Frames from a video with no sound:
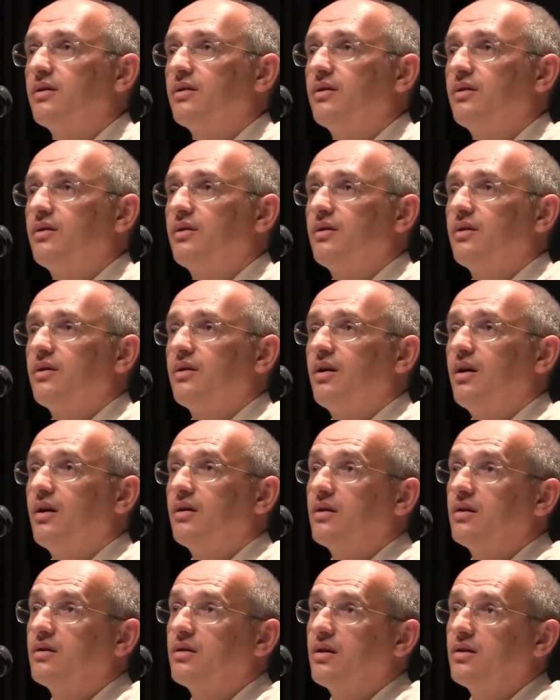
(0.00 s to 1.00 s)
And the
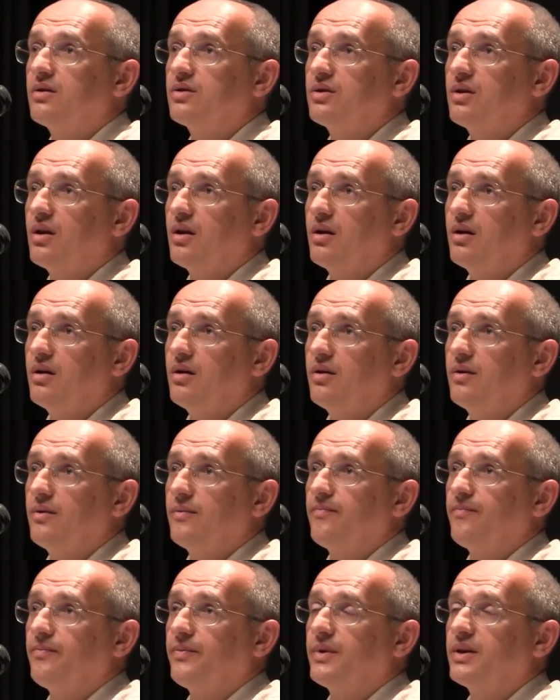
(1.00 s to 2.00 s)
woman must have one
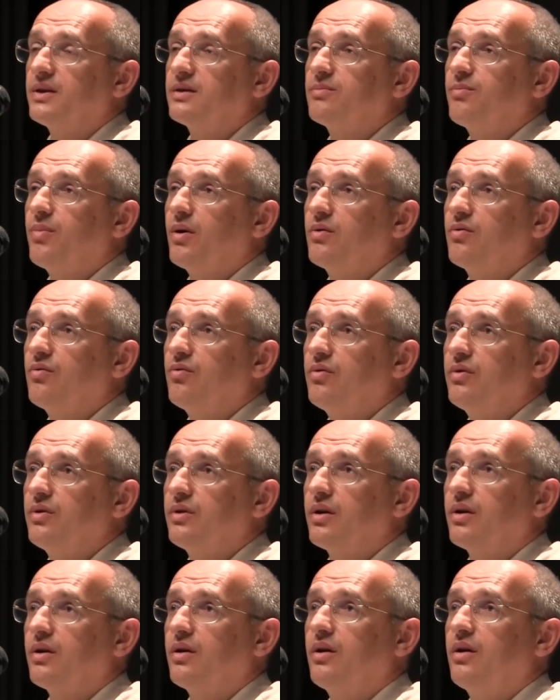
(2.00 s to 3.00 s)
qualification.
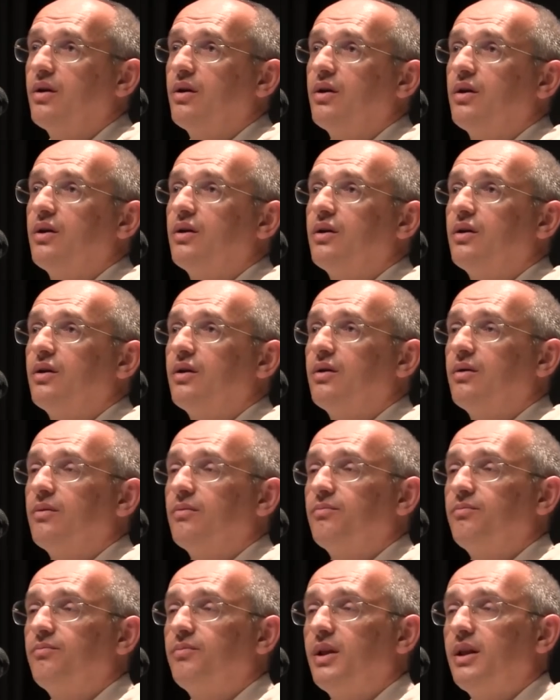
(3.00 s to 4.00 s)
She
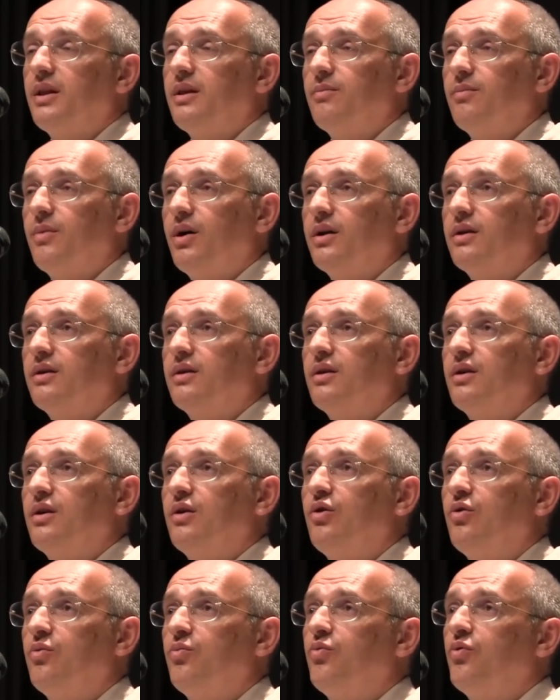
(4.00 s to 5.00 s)
must calmly
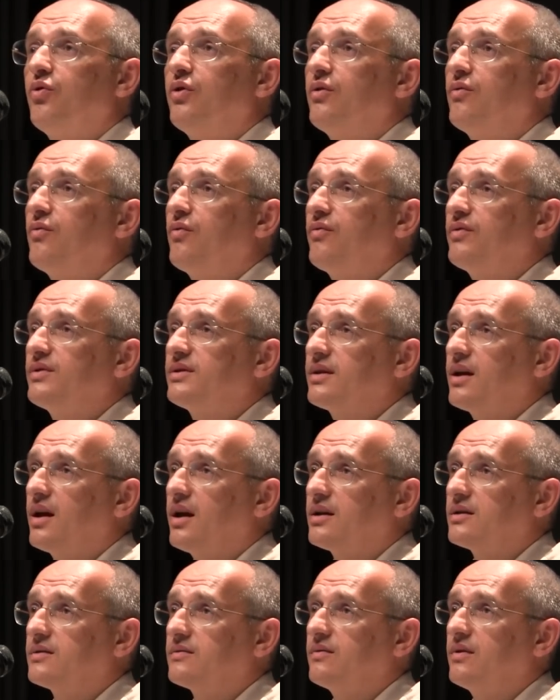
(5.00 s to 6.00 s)

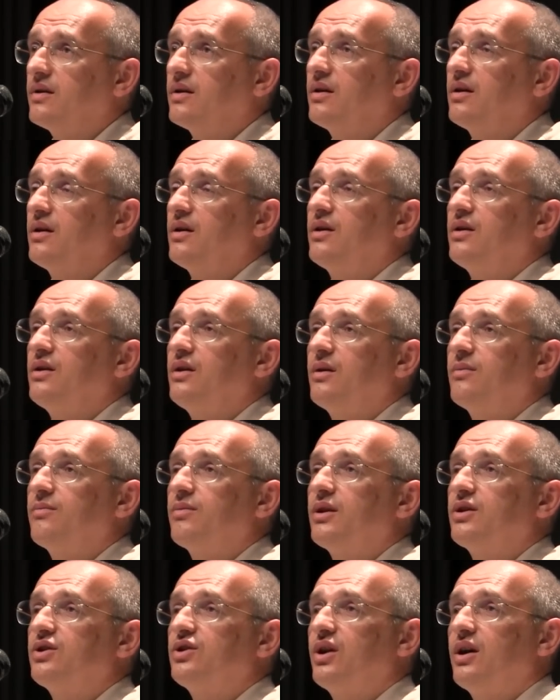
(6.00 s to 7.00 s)
accept
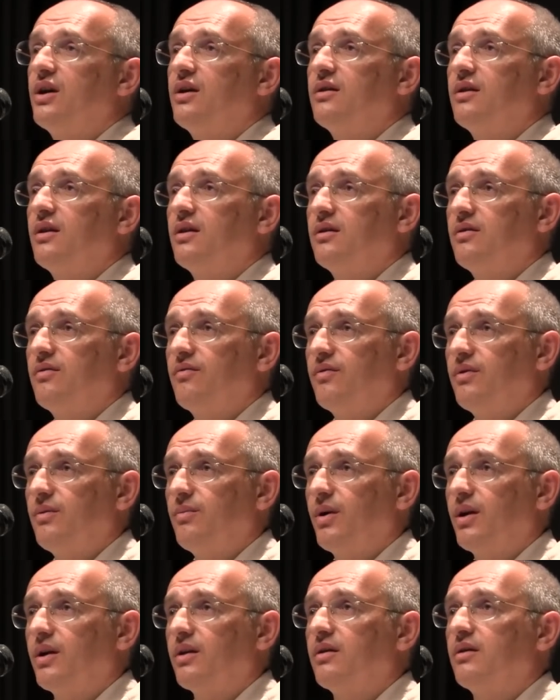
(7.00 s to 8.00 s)
anything
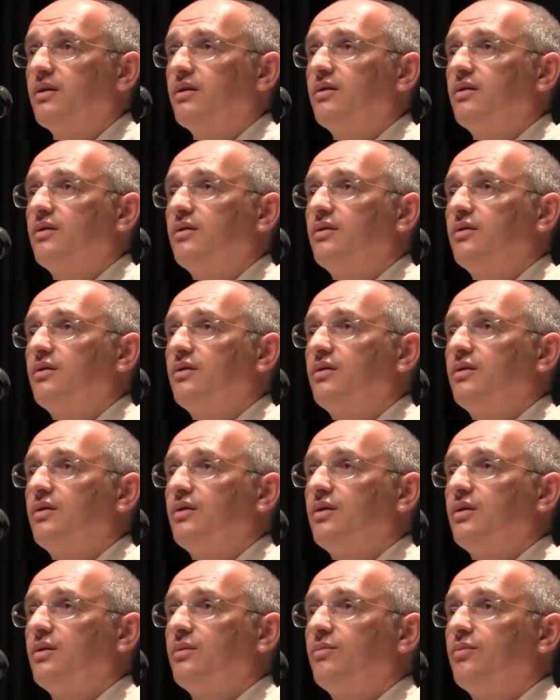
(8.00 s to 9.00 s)
he says
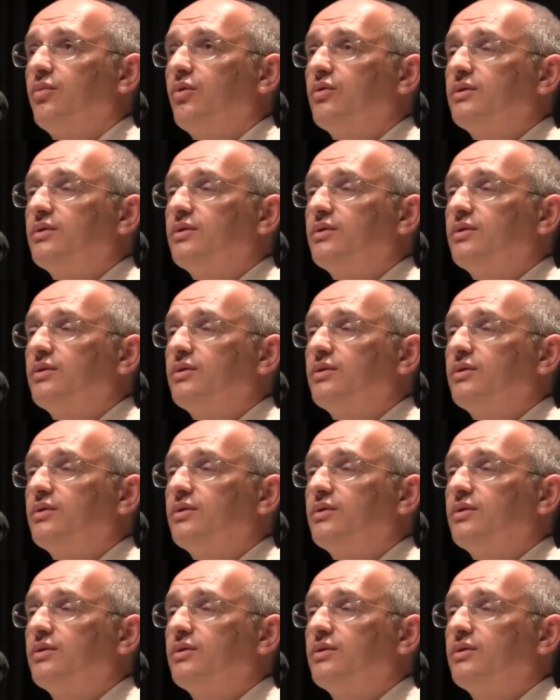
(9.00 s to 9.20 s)
without paying